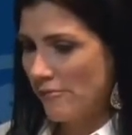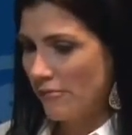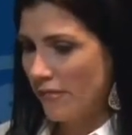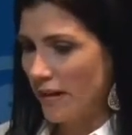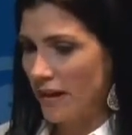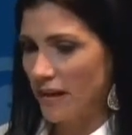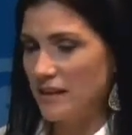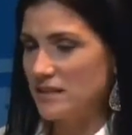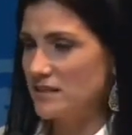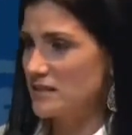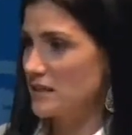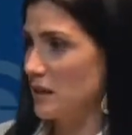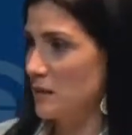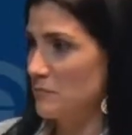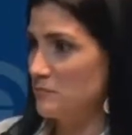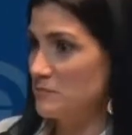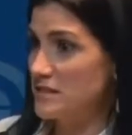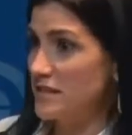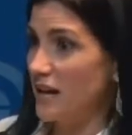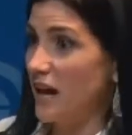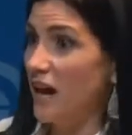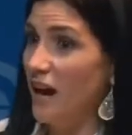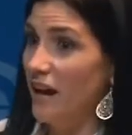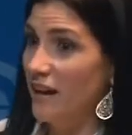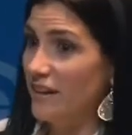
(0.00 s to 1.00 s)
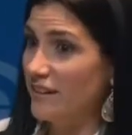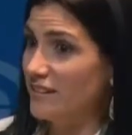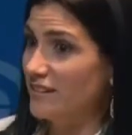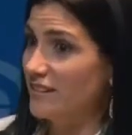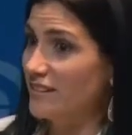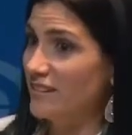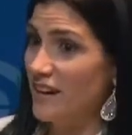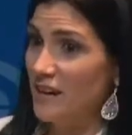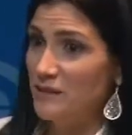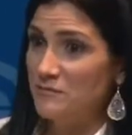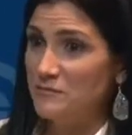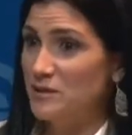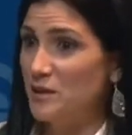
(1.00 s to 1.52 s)
And I said, I'm done.
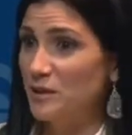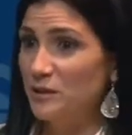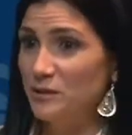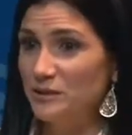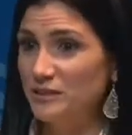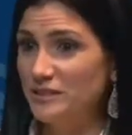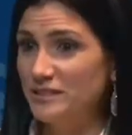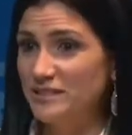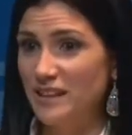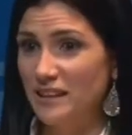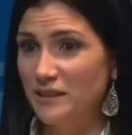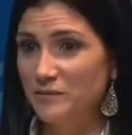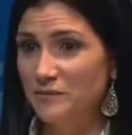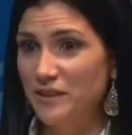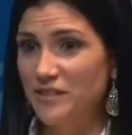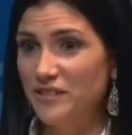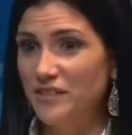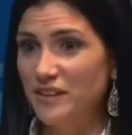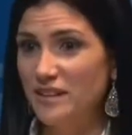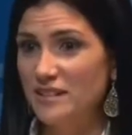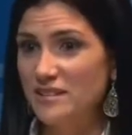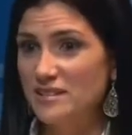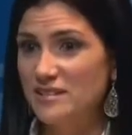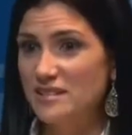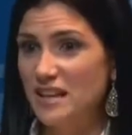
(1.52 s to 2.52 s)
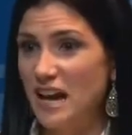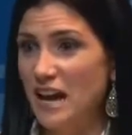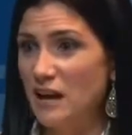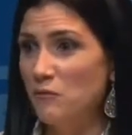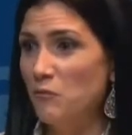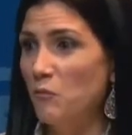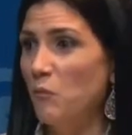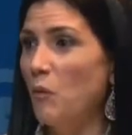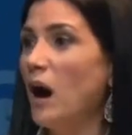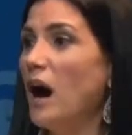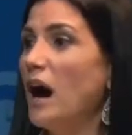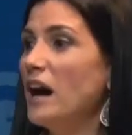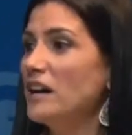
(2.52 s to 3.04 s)
I'm totally done with this. I
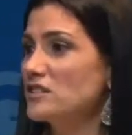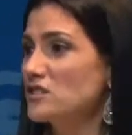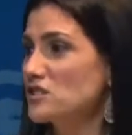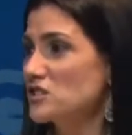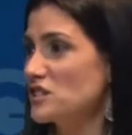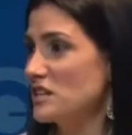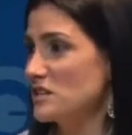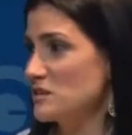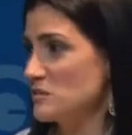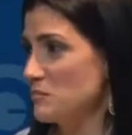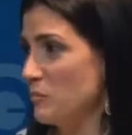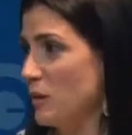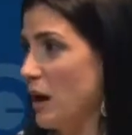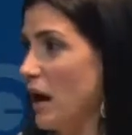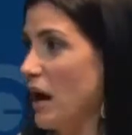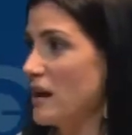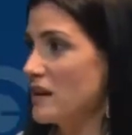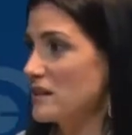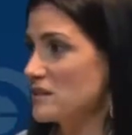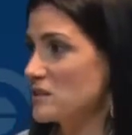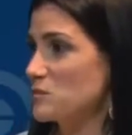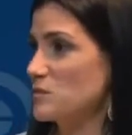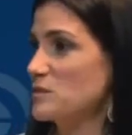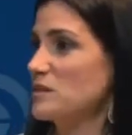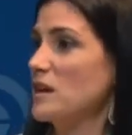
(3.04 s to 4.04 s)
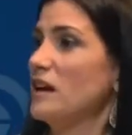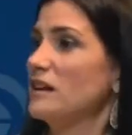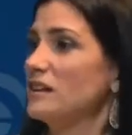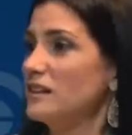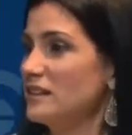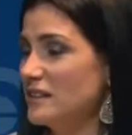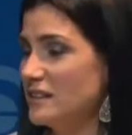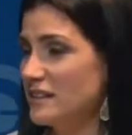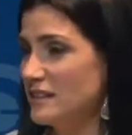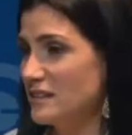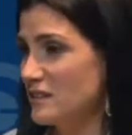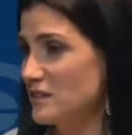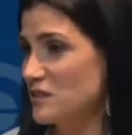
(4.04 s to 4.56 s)
watched as bias was
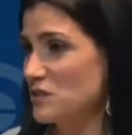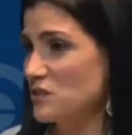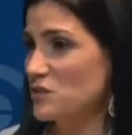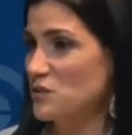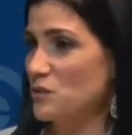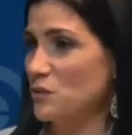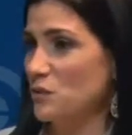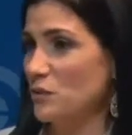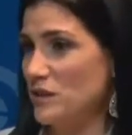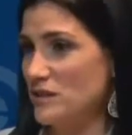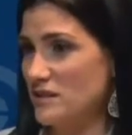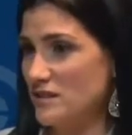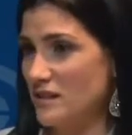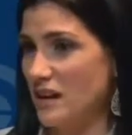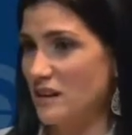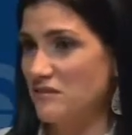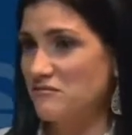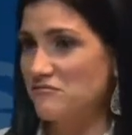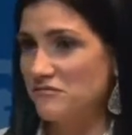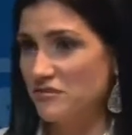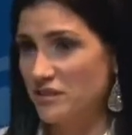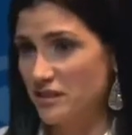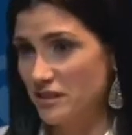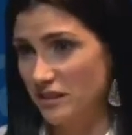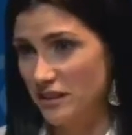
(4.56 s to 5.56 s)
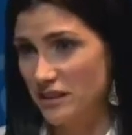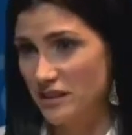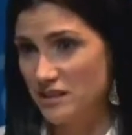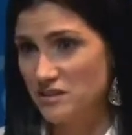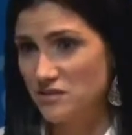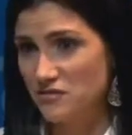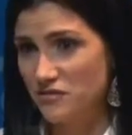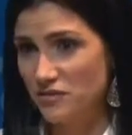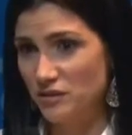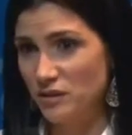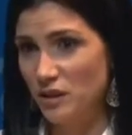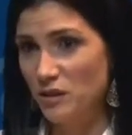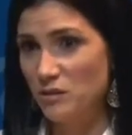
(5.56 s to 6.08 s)
edited into the stories that I freelanced
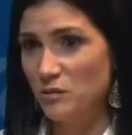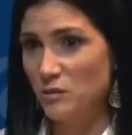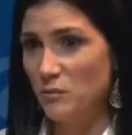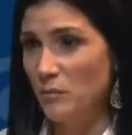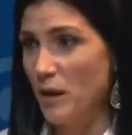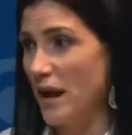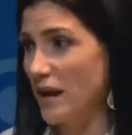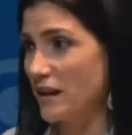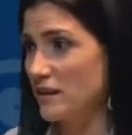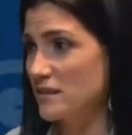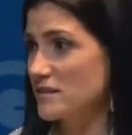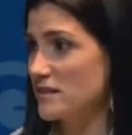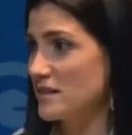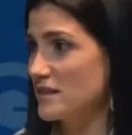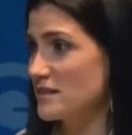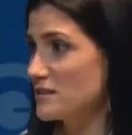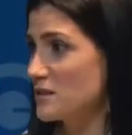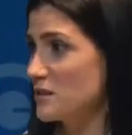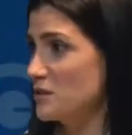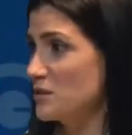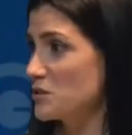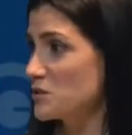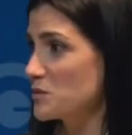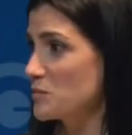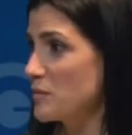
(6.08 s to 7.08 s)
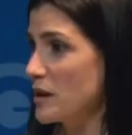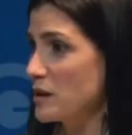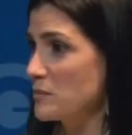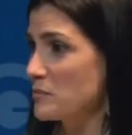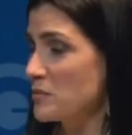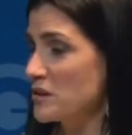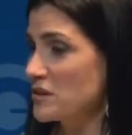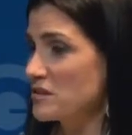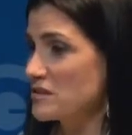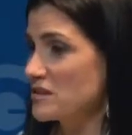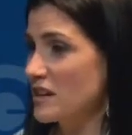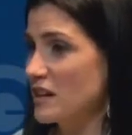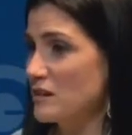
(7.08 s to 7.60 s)
for local magazines and
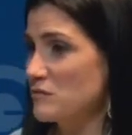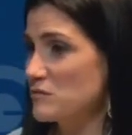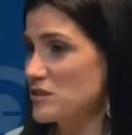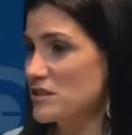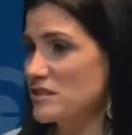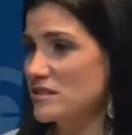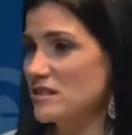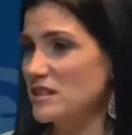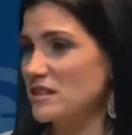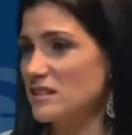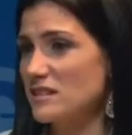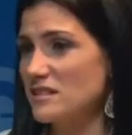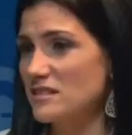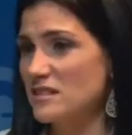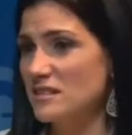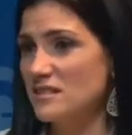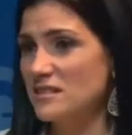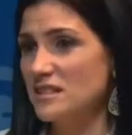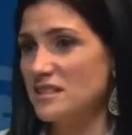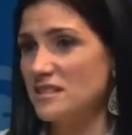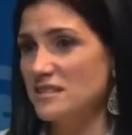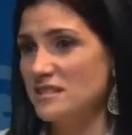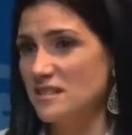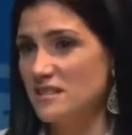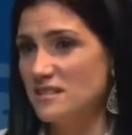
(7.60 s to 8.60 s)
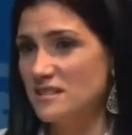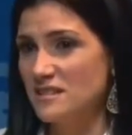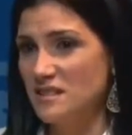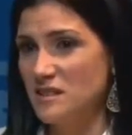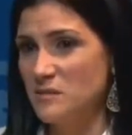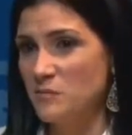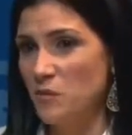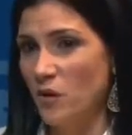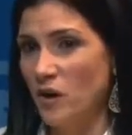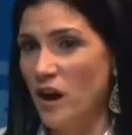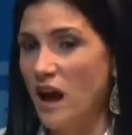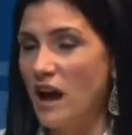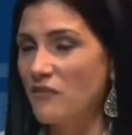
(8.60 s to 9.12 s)
newspapers. And I was just like, this doesn't exist
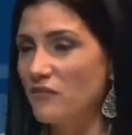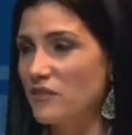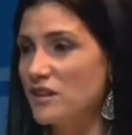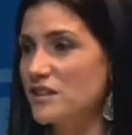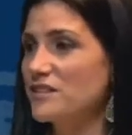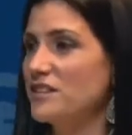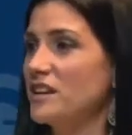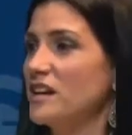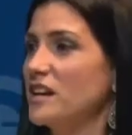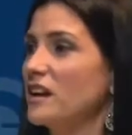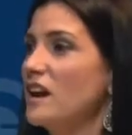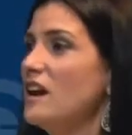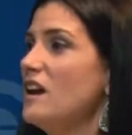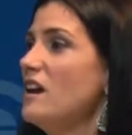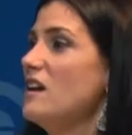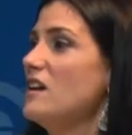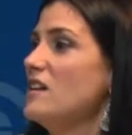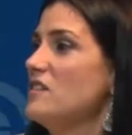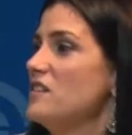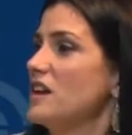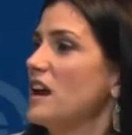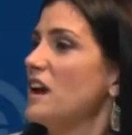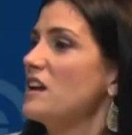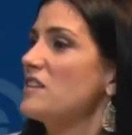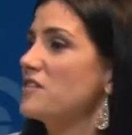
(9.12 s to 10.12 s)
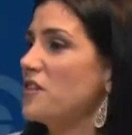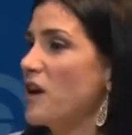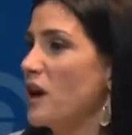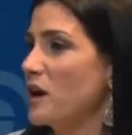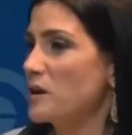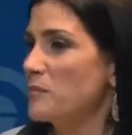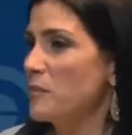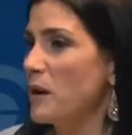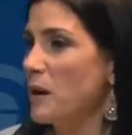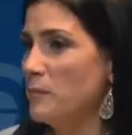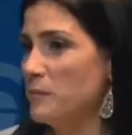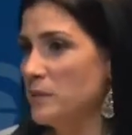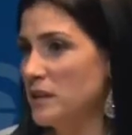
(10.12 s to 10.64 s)
anymore. Everything that I thought
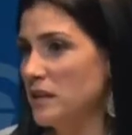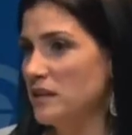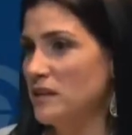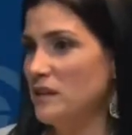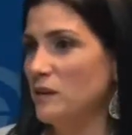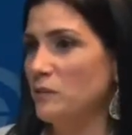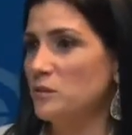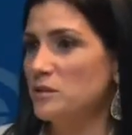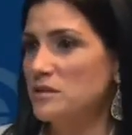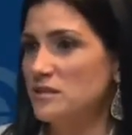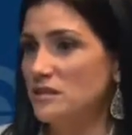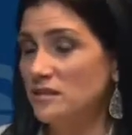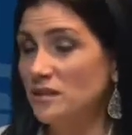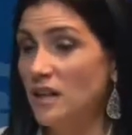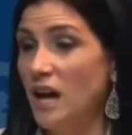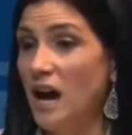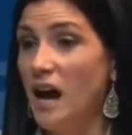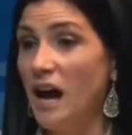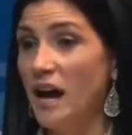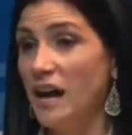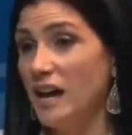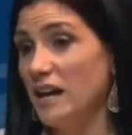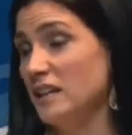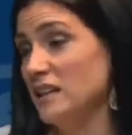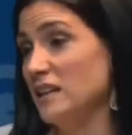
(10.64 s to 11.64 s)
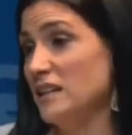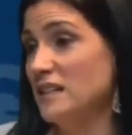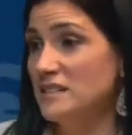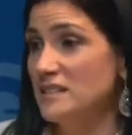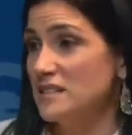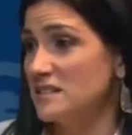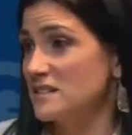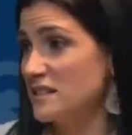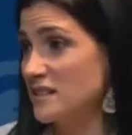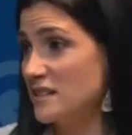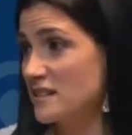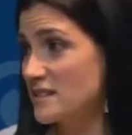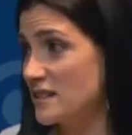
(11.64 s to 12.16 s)
about media was a lie, and it
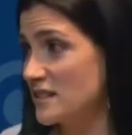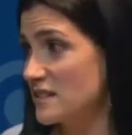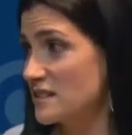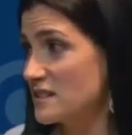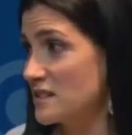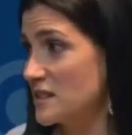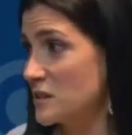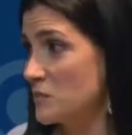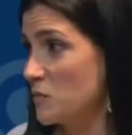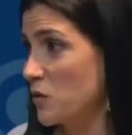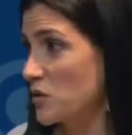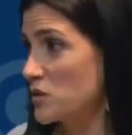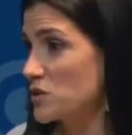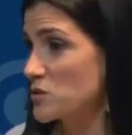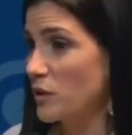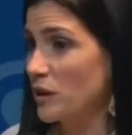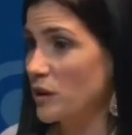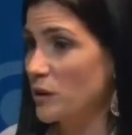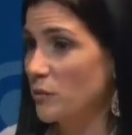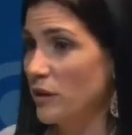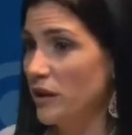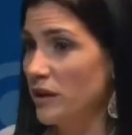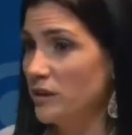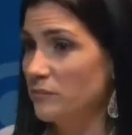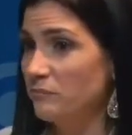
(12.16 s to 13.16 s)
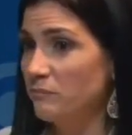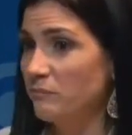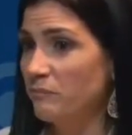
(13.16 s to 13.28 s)
doesn't exist anymore. So I quit.